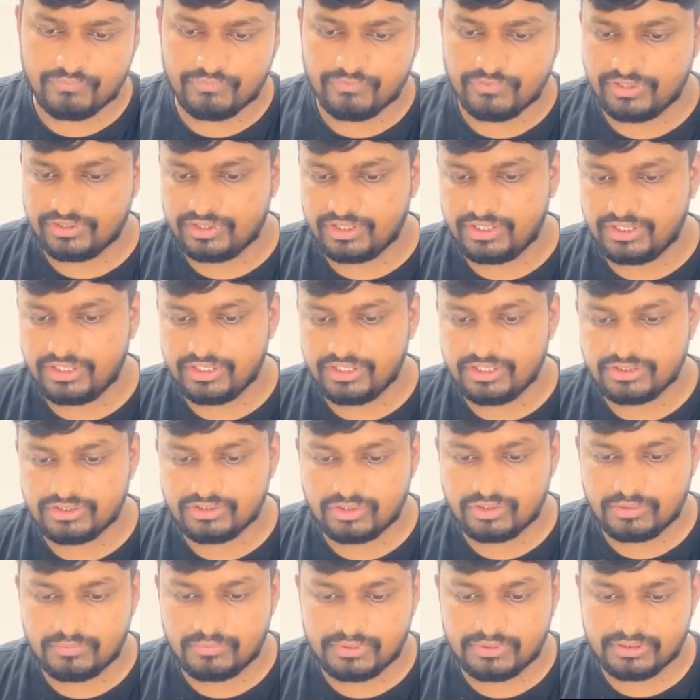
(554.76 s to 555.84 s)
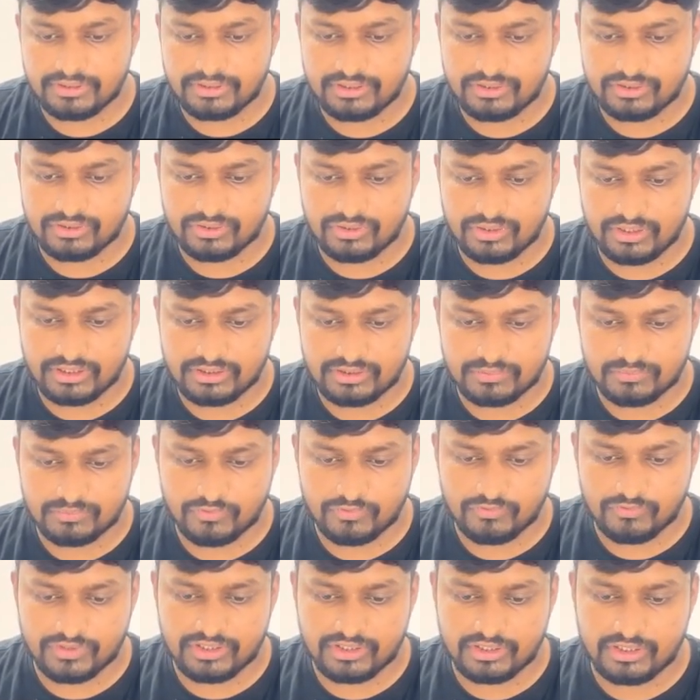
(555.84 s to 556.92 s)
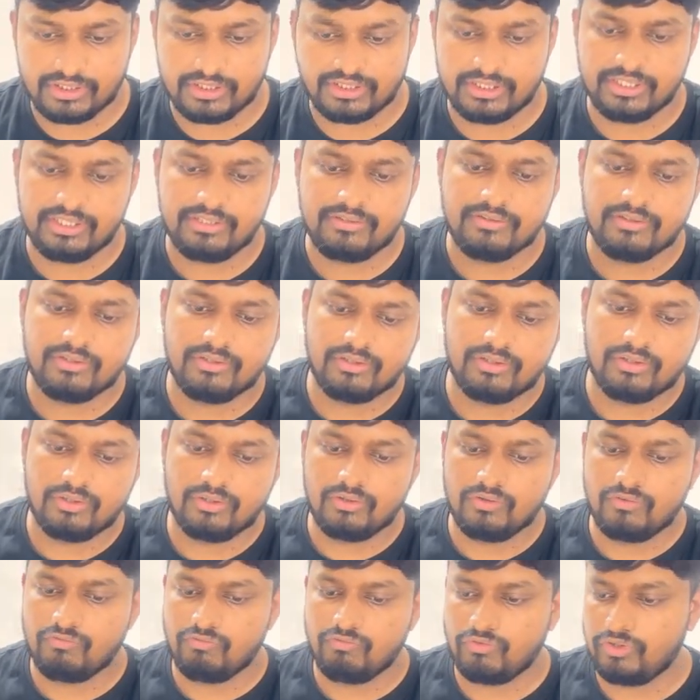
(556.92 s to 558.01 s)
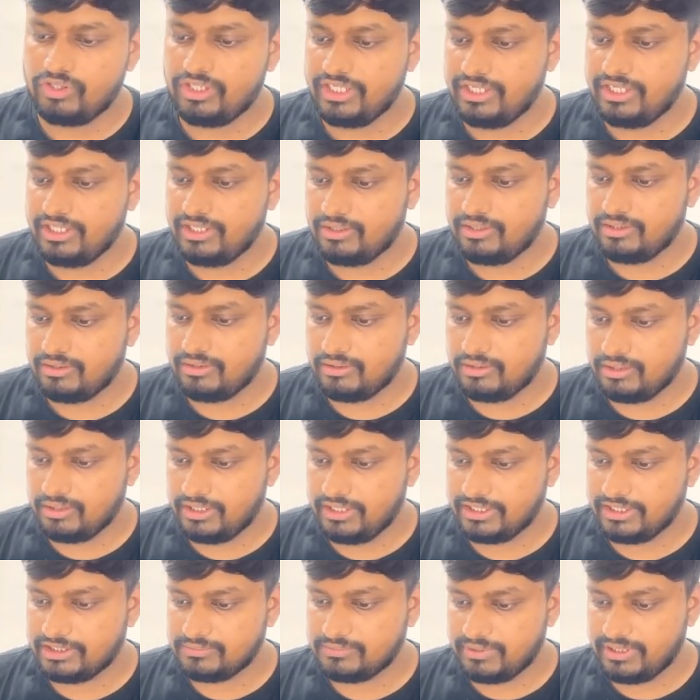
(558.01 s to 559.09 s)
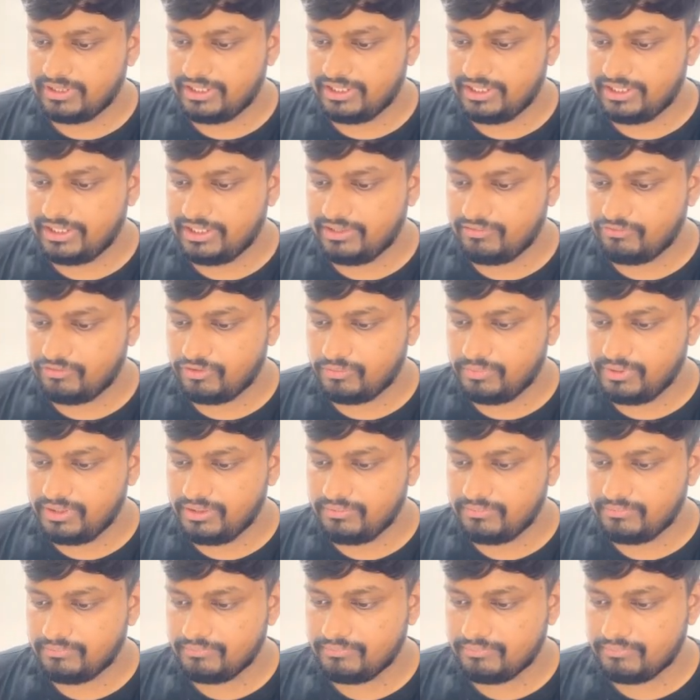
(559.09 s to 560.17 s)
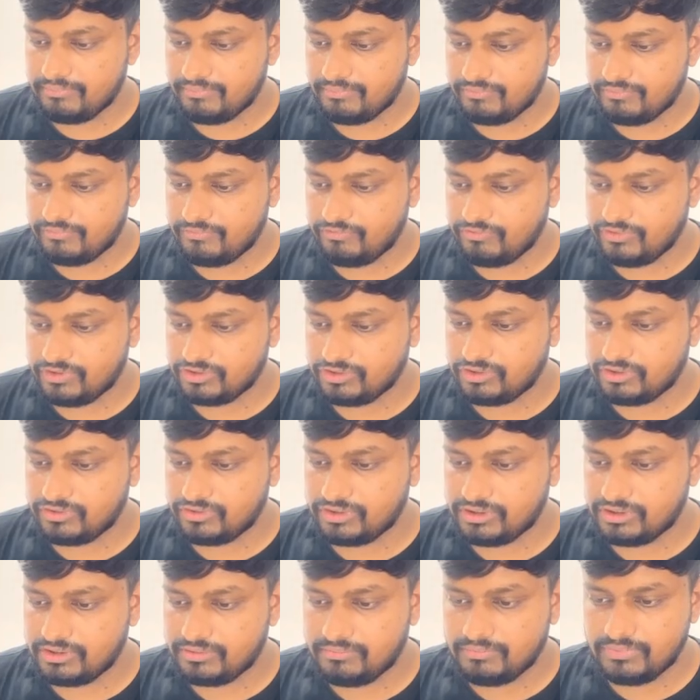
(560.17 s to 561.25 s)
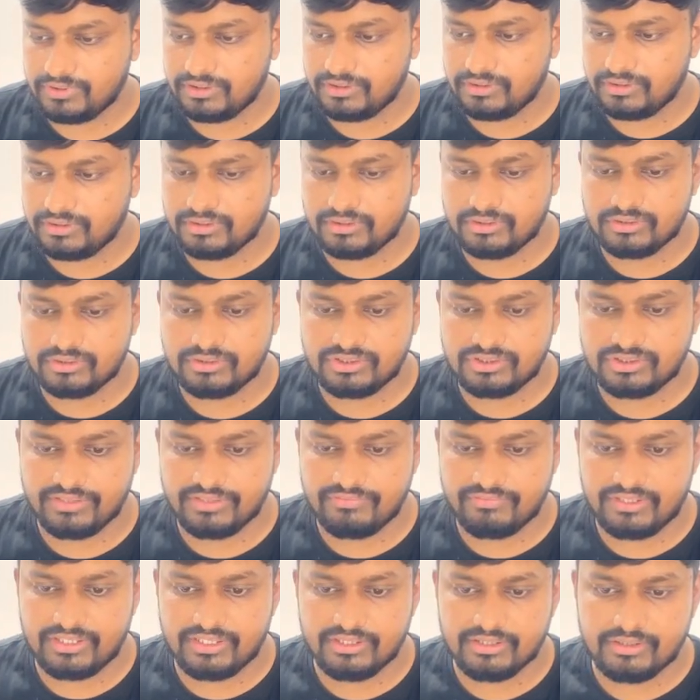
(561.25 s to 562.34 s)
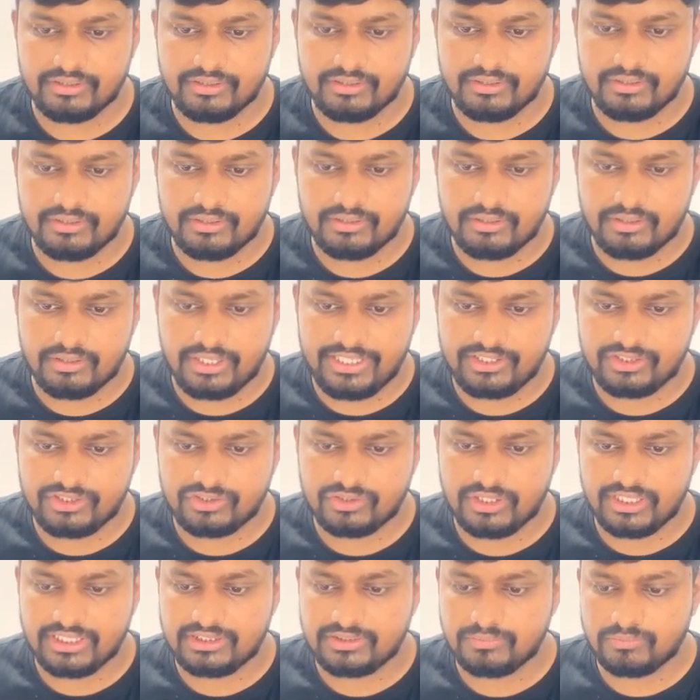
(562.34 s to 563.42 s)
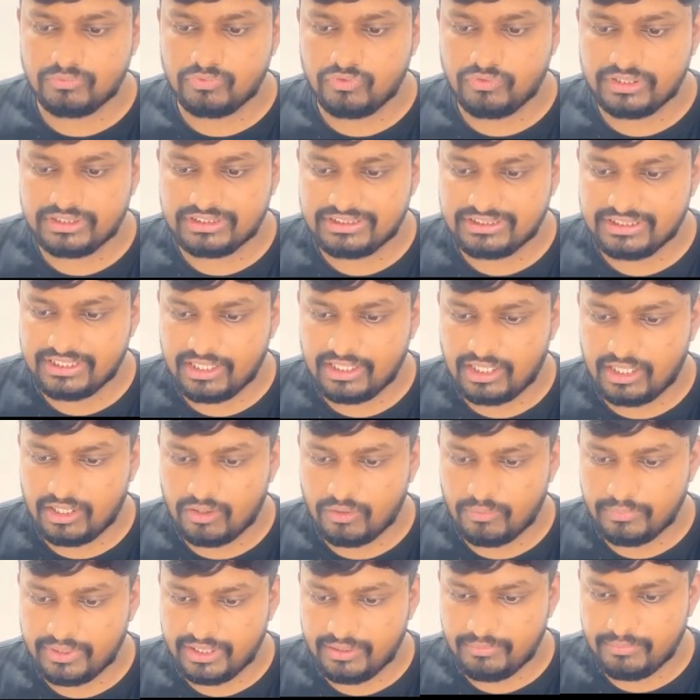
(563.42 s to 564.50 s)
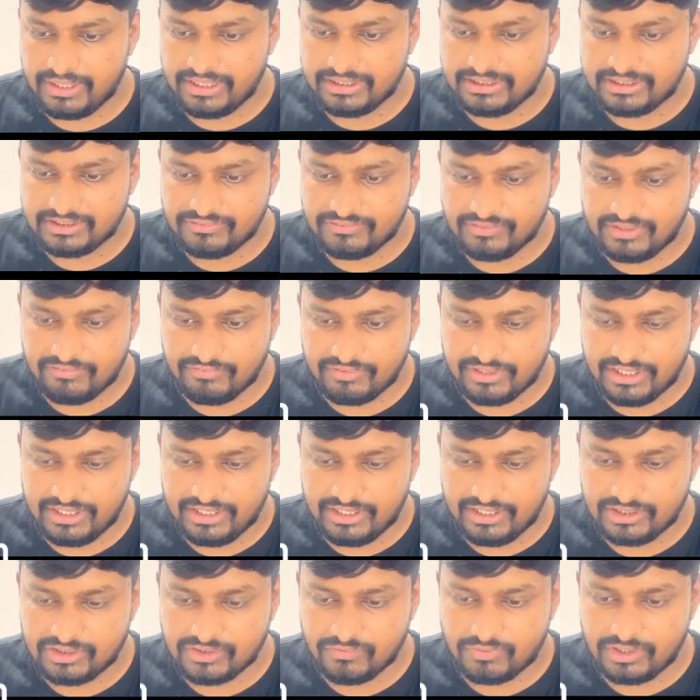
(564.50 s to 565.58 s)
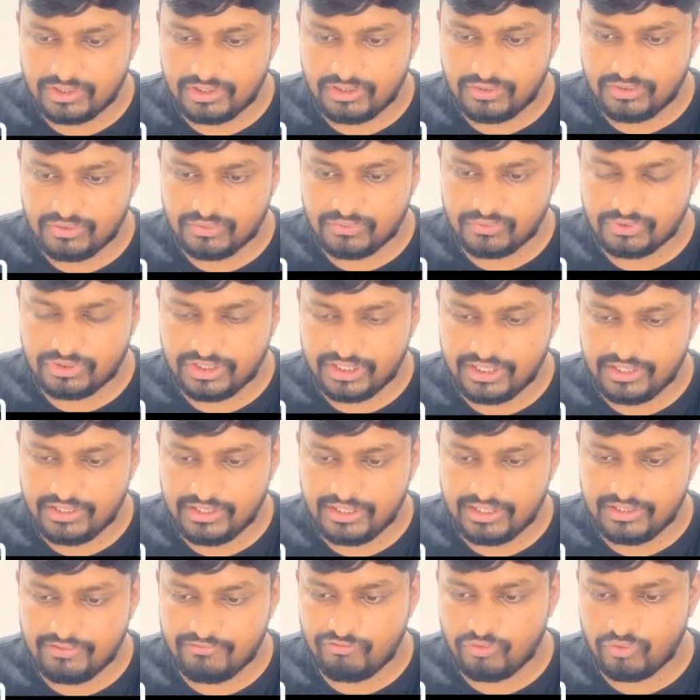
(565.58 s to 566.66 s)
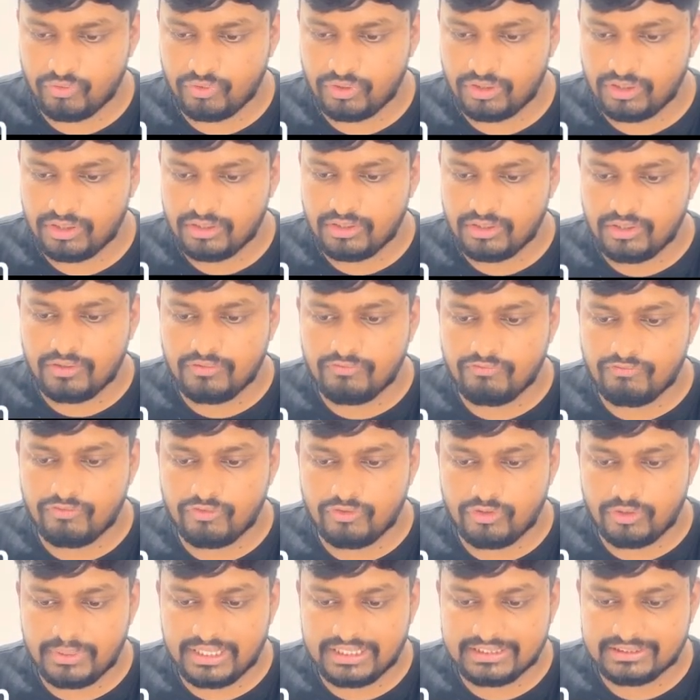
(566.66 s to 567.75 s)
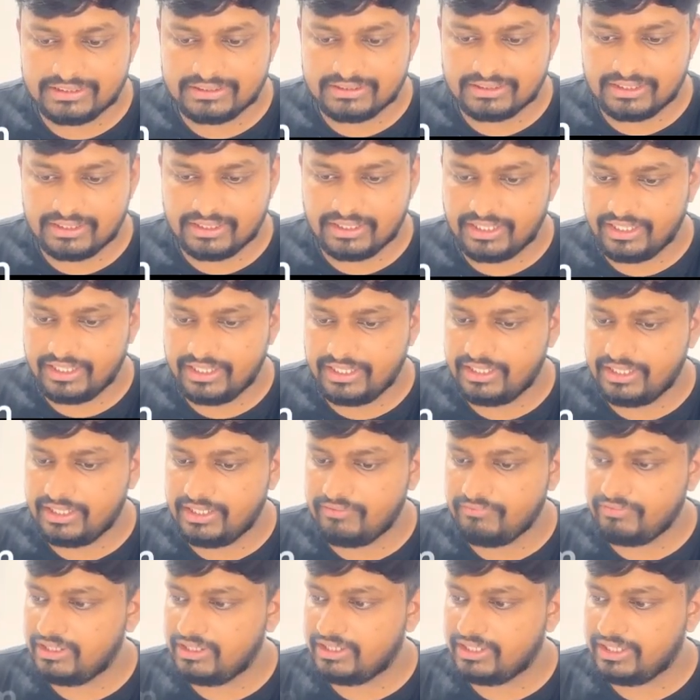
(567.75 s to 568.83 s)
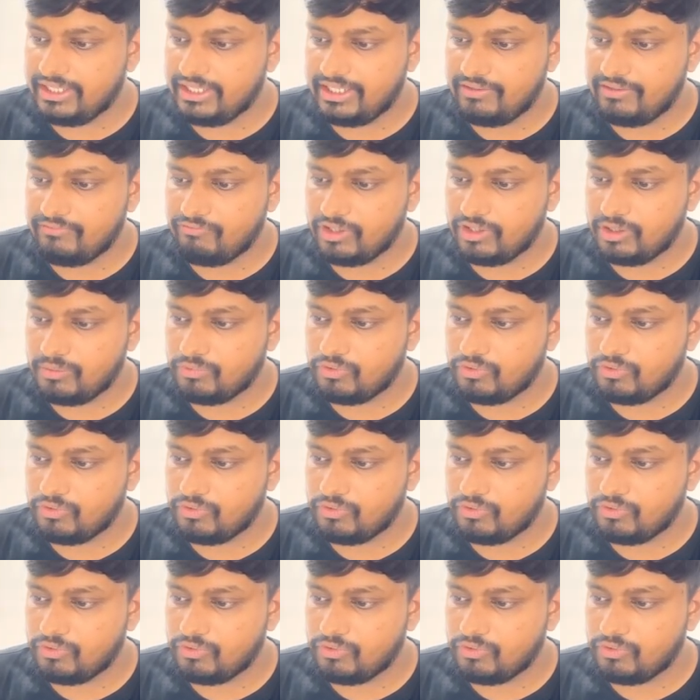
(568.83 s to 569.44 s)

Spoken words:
and 13 is not present, so let's move with 114, and expiry date would be 1st of December. Save it, right? So let's move and see how many batches we have created. So 1 2 3 and 4 batches are created. We'll create one